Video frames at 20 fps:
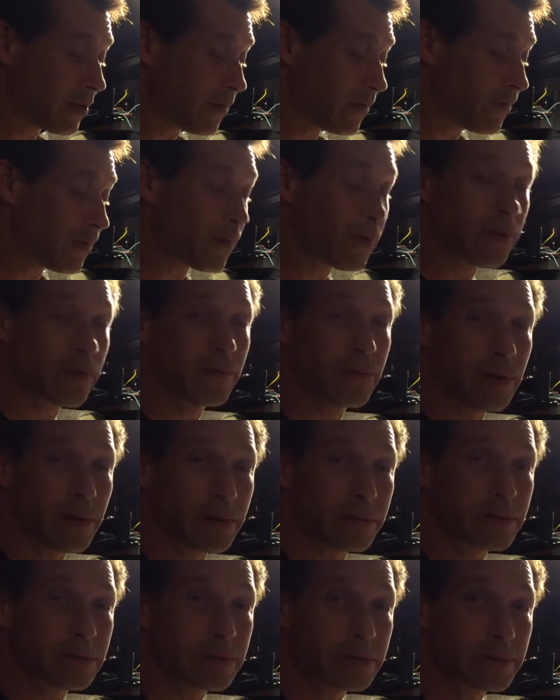to 4
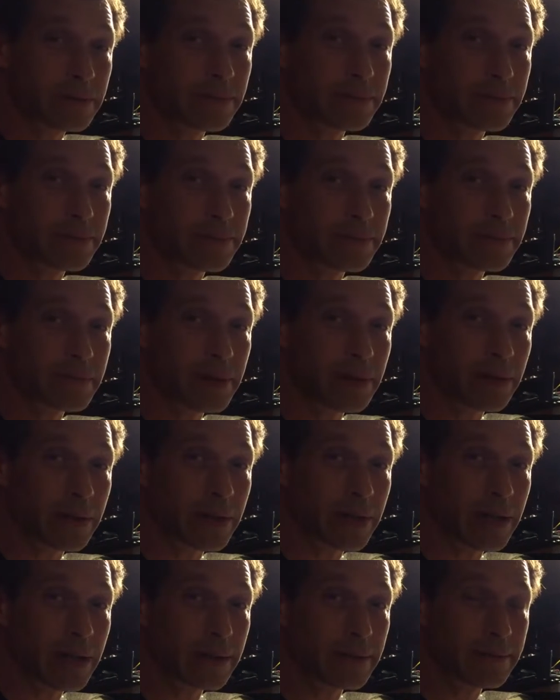volts,
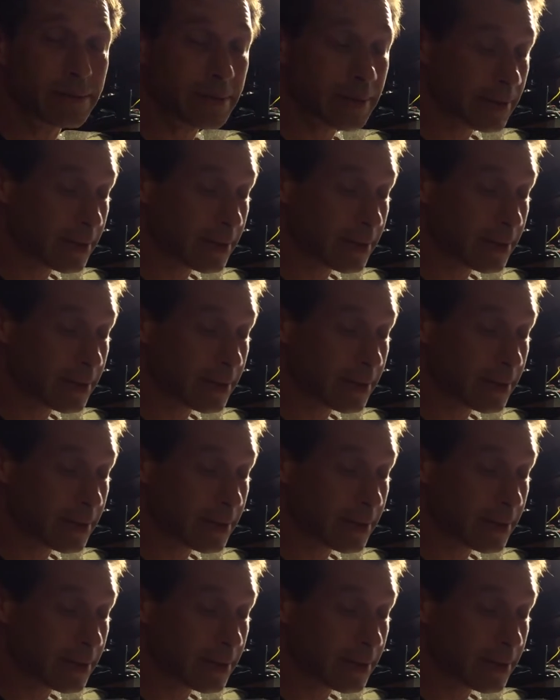okay?